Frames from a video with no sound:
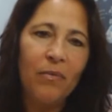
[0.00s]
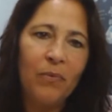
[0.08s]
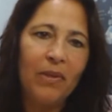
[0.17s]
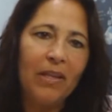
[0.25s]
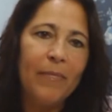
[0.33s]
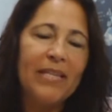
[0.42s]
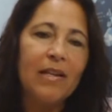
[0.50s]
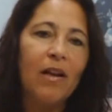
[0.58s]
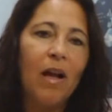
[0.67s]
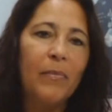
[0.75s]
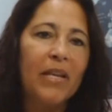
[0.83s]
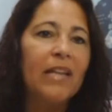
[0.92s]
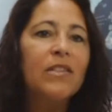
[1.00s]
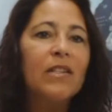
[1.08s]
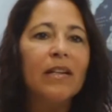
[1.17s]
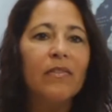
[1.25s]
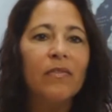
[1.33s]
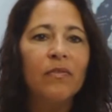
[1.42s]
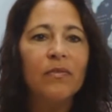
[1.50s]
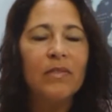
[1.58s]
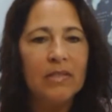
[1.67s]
really amazing combination of